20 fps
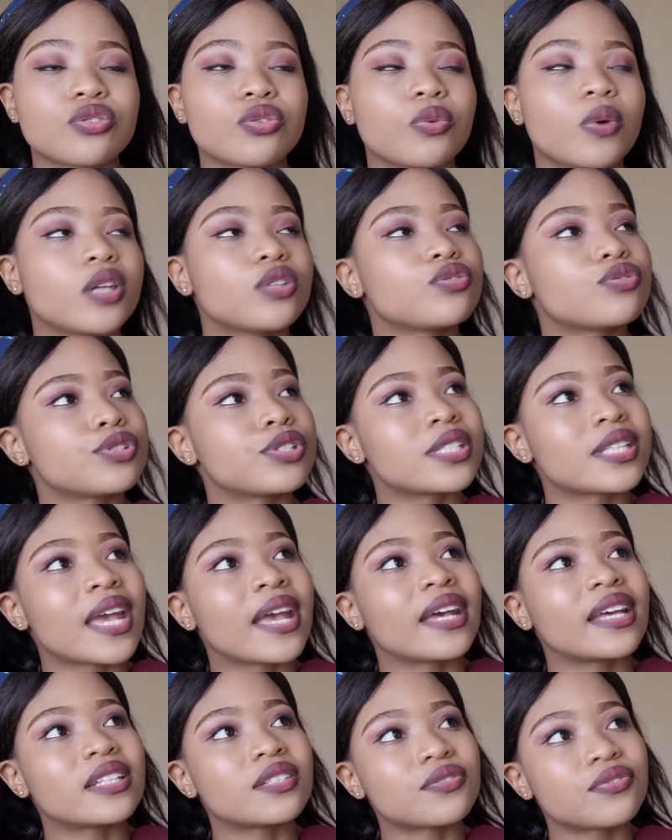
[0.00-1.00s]
You want to stay
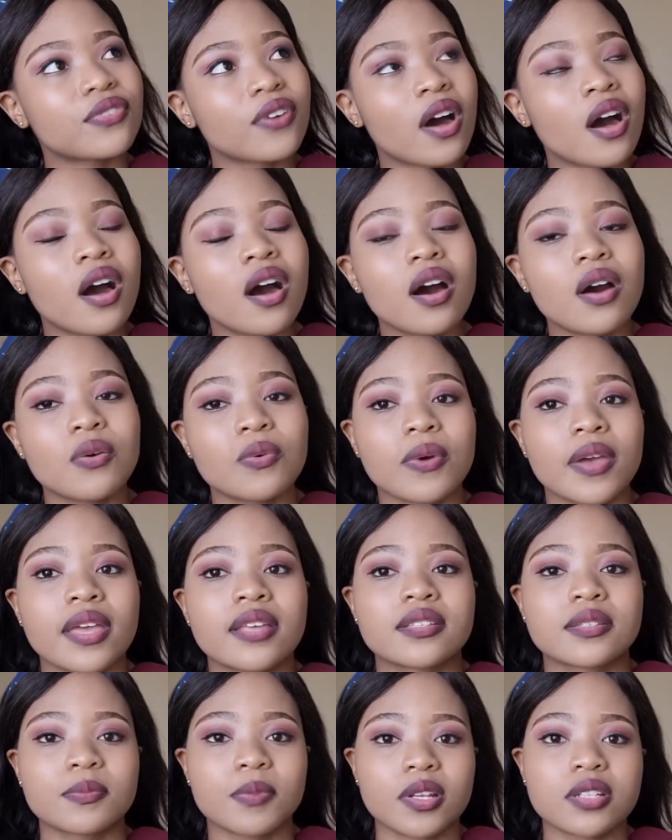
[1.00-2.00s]
as far away
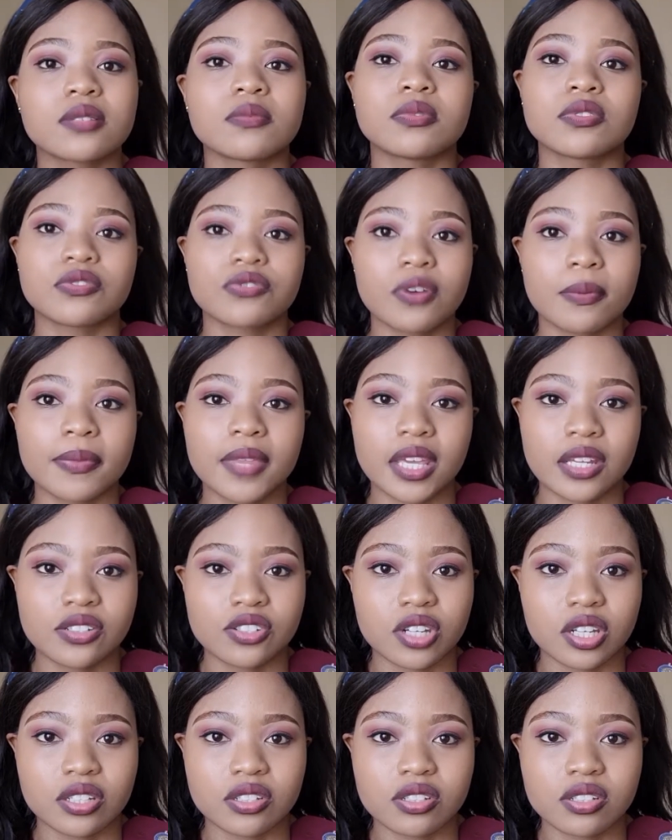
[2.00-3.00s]
as possible from the
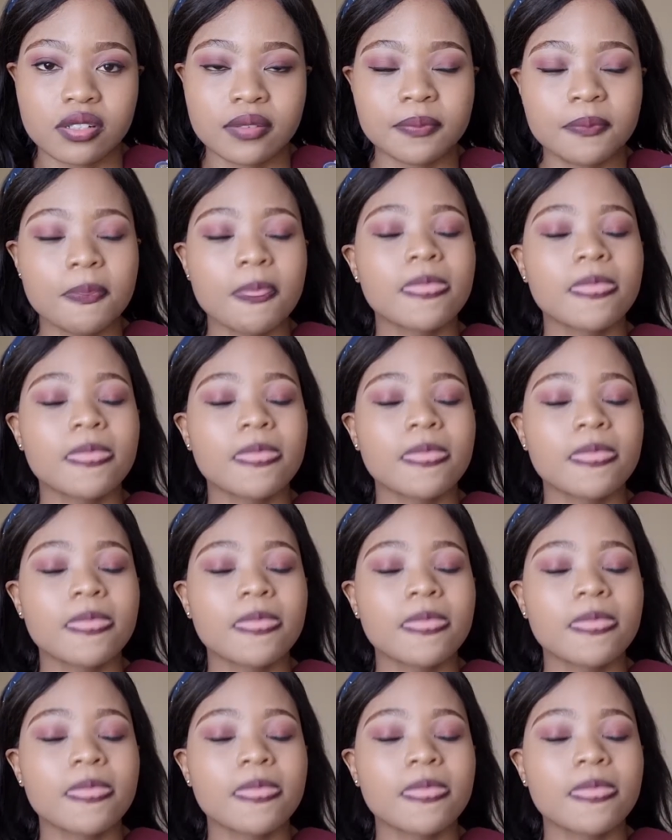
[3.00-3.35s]
injection.